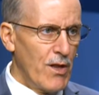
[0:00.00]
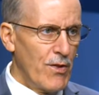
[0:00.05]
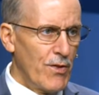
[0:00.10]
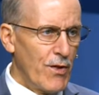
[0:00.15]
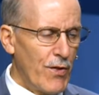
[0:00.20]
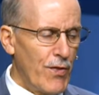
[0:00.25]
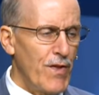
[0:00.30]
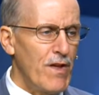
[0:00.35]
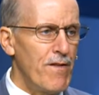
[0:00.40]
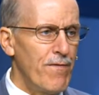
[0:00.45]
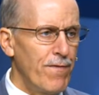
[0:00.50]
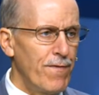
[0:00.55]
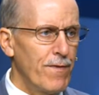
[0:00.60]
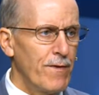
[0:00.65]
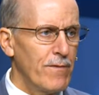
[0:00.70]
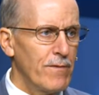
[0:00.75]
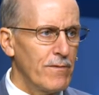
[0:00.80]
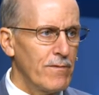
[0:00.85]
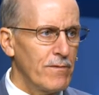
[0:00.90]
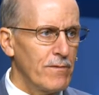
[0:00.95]
the thief,
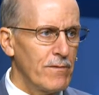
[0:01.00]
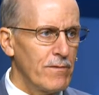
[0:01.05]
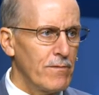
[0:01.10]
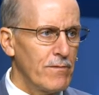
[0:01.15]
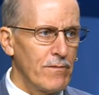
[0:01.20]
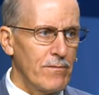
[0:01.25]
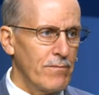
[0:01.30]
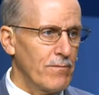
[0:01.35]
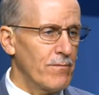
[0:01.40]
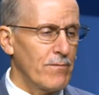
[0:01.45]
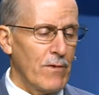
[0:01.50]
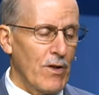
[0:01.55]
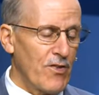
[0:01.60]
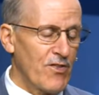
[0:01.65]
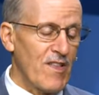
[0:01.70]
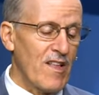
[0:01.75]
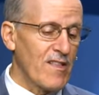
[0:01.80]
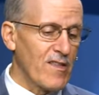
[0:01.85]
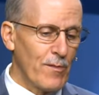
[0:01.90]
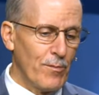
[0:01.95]

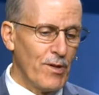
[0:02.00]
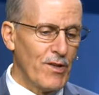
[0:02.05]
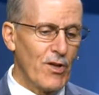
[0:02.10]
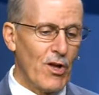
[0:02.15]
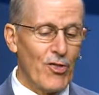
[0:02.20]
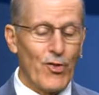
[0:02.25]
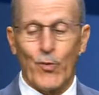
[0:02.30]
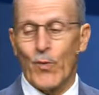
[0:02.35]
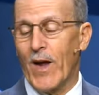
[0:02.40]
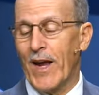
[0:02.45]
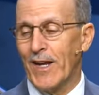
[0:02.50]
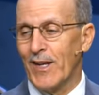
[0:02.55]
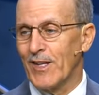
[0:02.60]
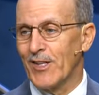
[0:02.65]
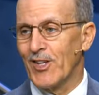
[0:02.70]
ostensibly on the right,